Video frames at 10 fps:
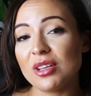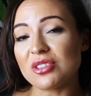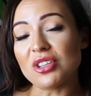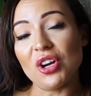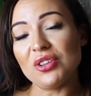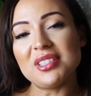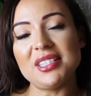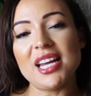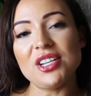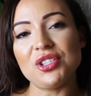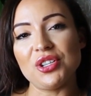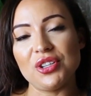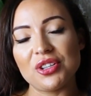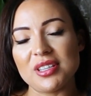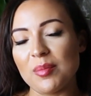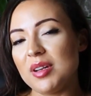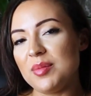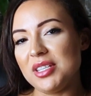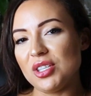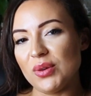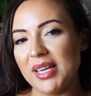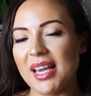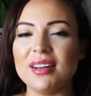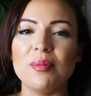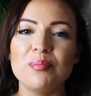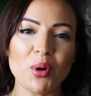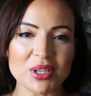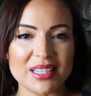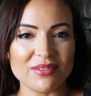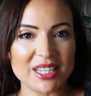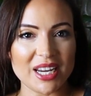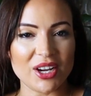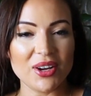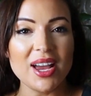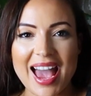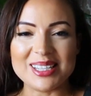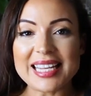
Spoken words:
So stay tuned because I'm going to be doing an unboxing video and